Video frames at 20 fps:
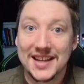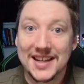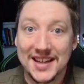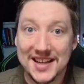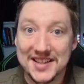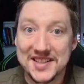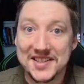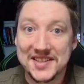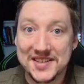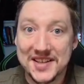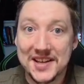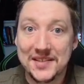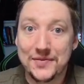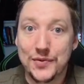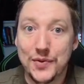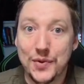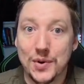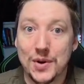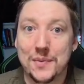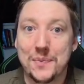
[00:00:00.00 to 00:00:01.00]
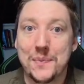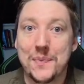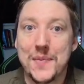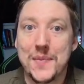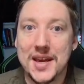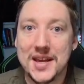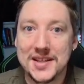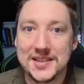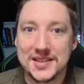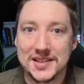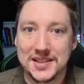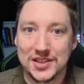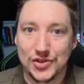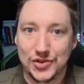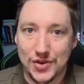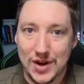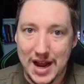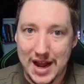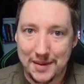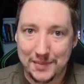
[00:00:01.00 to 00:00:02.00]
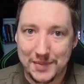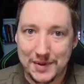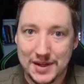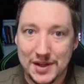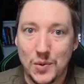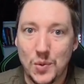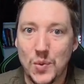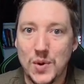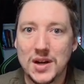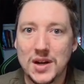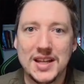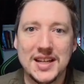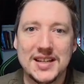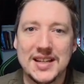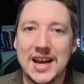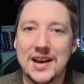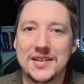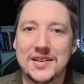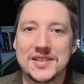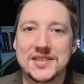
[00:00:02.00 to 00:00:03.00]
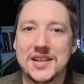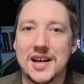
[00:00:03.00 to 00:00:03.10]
can set for an amazing trap, whittling down a